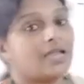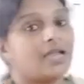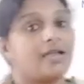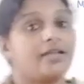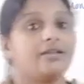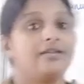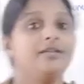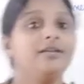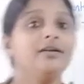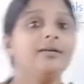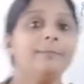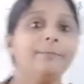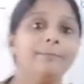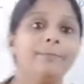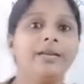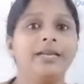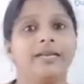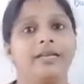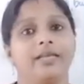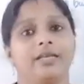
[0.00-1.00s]
and
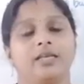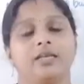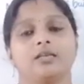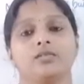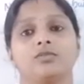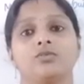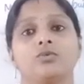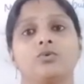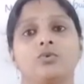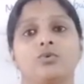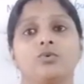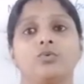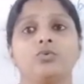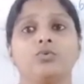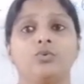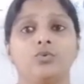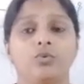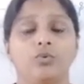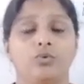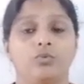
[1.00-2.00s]
building. So you
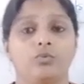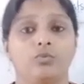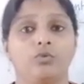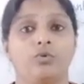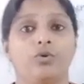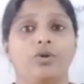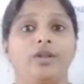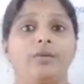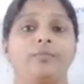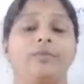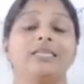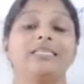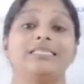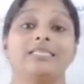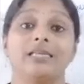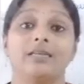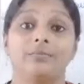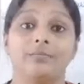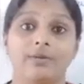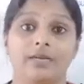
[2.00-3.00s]
know monuments
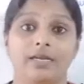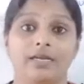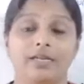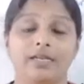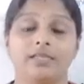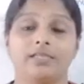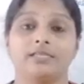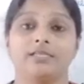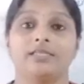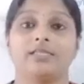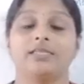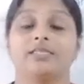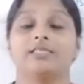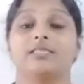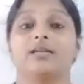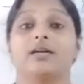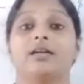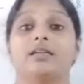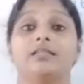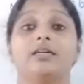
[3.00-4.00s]
and building, these
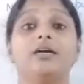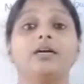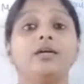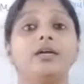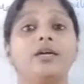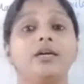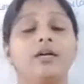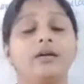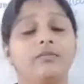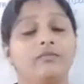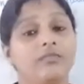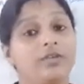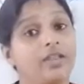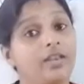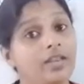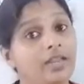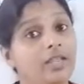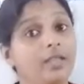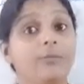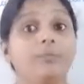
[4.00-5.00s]
are the
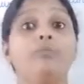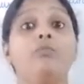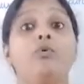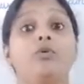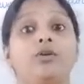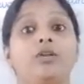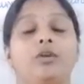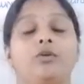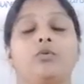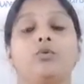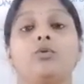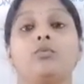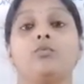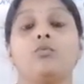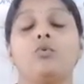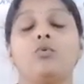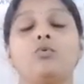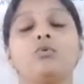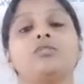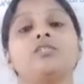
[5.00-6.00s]
very important or
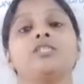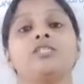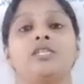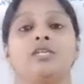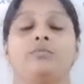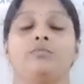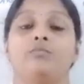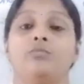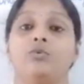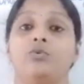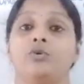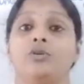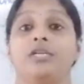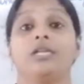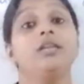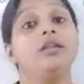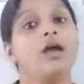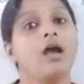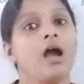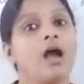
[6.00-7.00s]
most
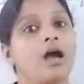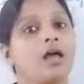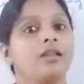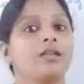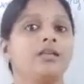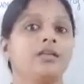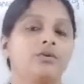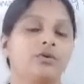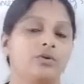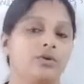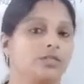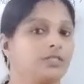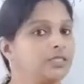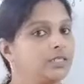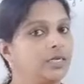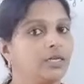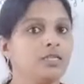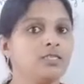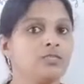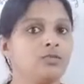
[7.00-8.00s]
important
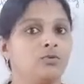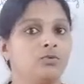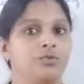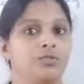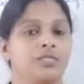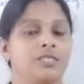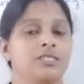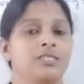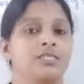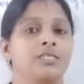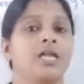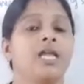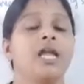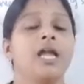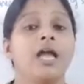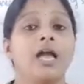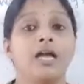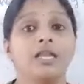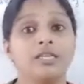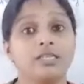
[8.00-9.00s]
archaeological sources,
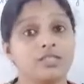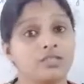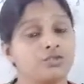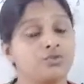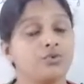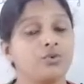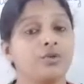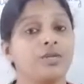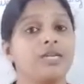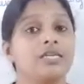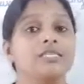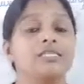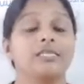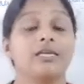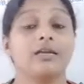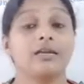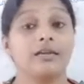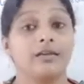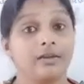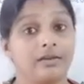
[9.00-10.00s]
and historians
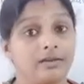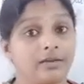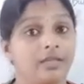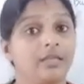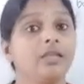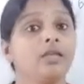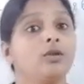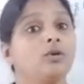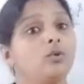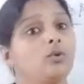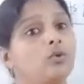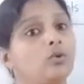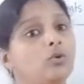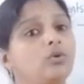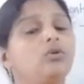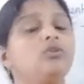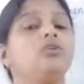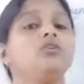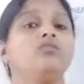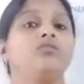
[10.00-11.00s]
are getting
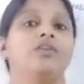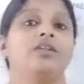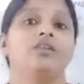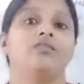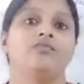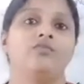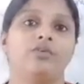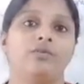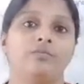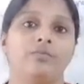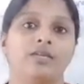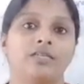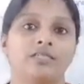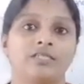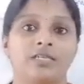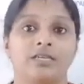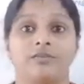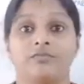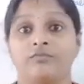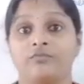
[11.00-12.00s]
lot of
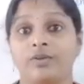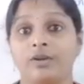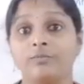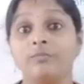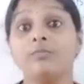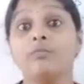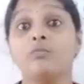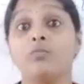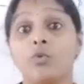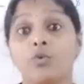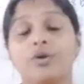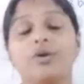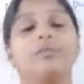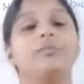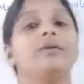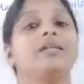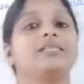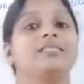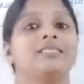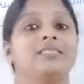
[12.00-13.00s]
information from
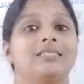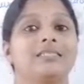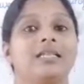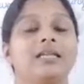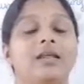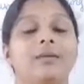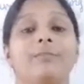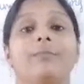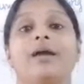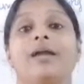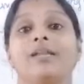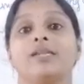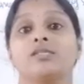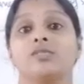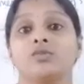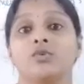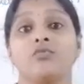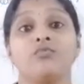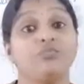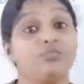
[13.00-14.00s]
monuments, the
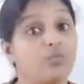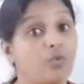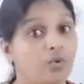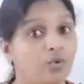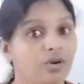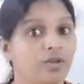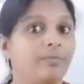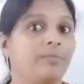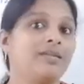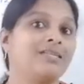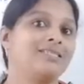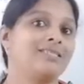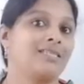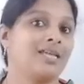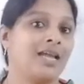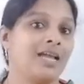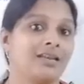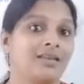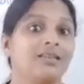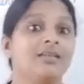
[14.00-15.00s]
remains of monuments
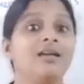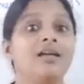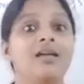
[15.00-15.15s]
and